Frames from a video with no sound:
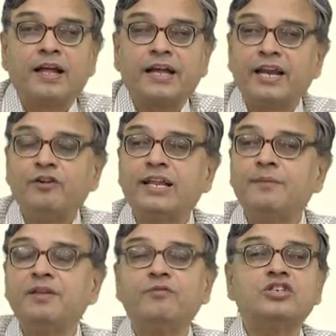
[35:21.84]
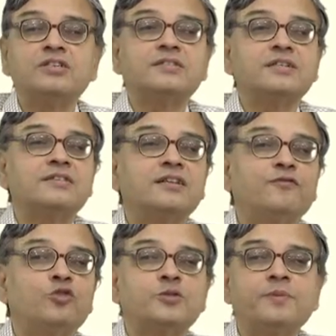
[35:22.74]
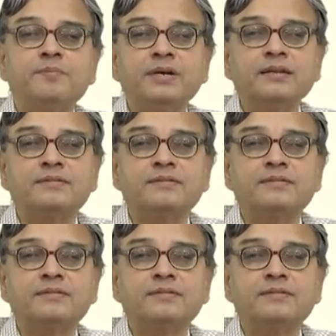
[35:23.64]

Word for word: Can you tell me which is a zero force member?